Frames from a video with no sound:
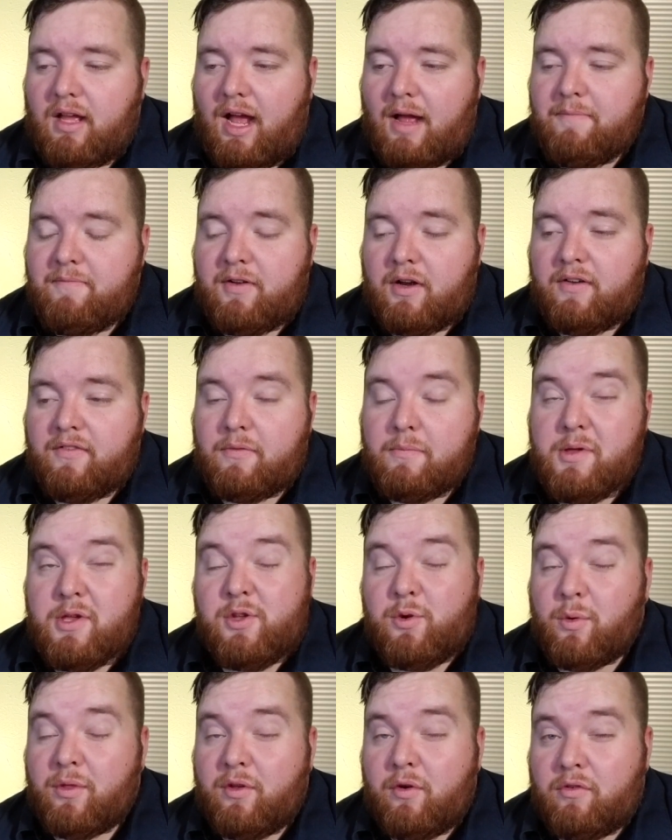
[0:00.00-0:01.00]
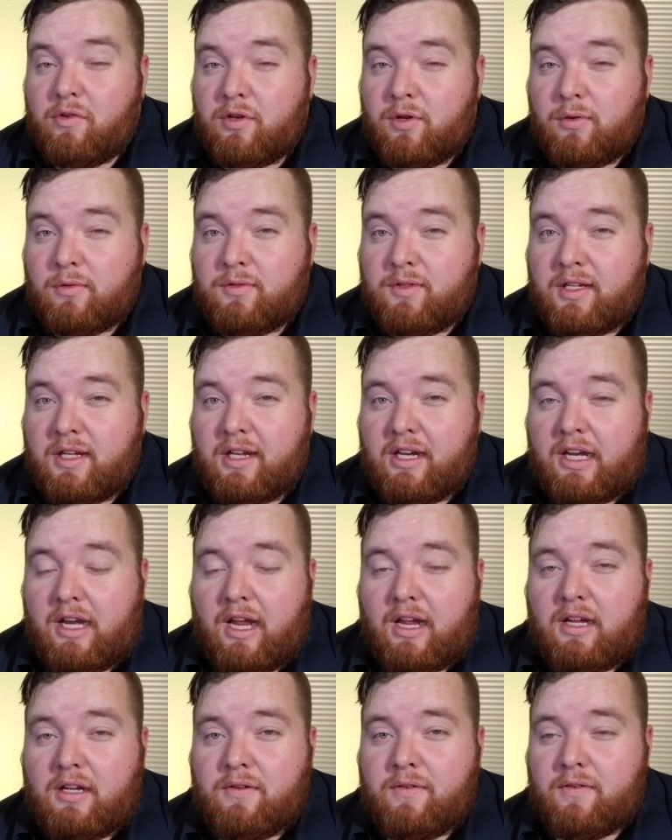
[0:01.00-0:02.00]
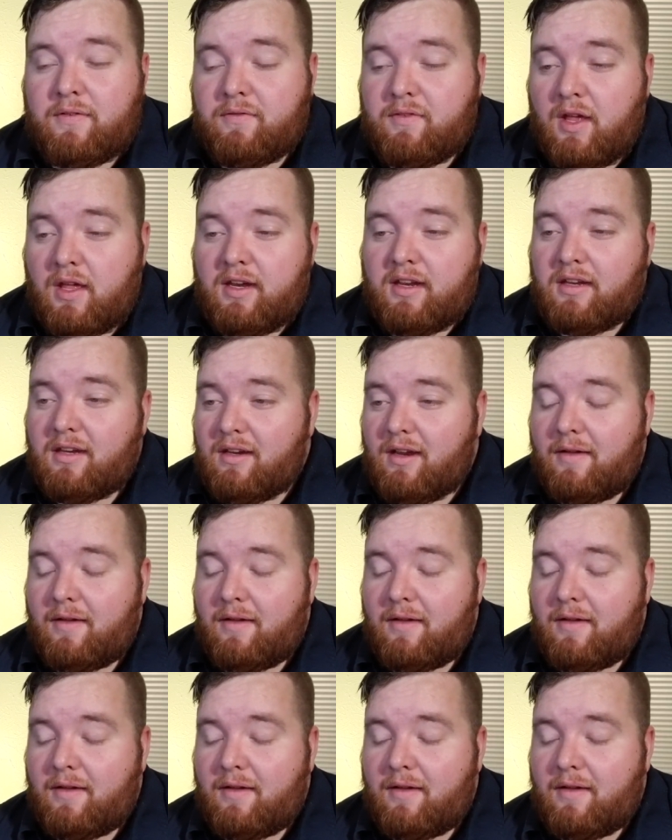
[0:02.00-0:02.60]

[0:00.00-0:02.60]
very familiar with overtone singing. I actually have done it.